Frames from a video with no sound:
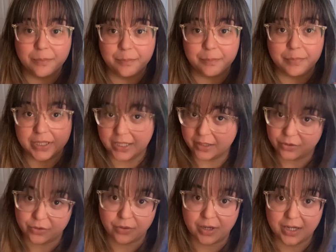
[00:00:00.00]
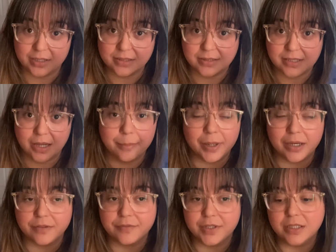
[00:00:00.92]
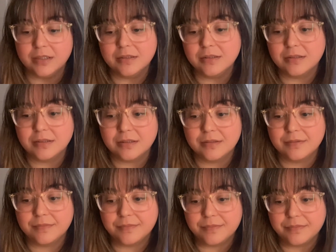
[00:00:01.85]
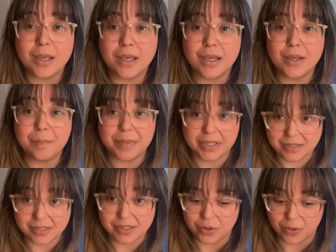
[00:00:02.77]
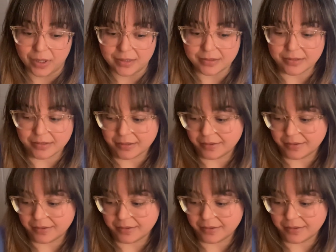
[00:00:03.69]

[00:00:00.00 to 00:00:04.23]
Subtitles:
but I don't know how to snap out of it. PCOS